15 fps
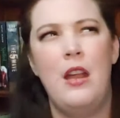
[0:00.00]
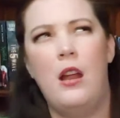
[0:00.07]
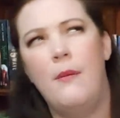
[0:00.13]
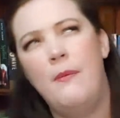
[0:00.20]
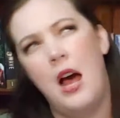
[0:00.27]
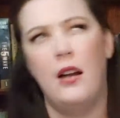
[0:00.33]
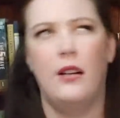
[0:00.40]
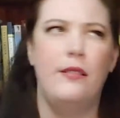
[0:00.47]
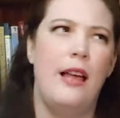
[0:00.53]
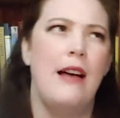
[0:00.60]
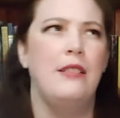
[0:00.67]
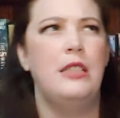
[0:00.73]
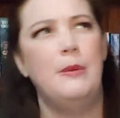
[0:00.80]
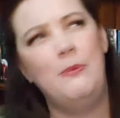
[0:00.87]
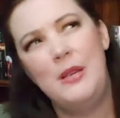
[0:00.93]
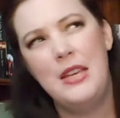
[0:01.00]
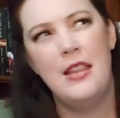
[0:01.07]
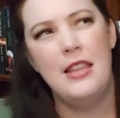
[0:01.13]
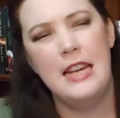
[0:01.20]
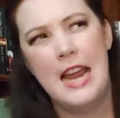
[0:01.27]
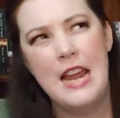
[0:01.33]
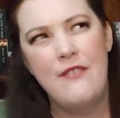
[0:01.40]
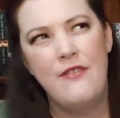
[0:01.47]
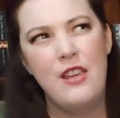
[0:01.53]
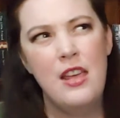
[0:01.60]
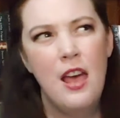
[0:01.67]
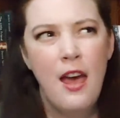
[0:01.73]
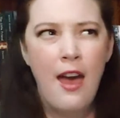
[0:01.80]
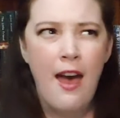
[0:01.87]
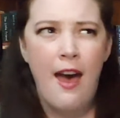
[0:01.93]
and I'm not allowed to be in the Navy,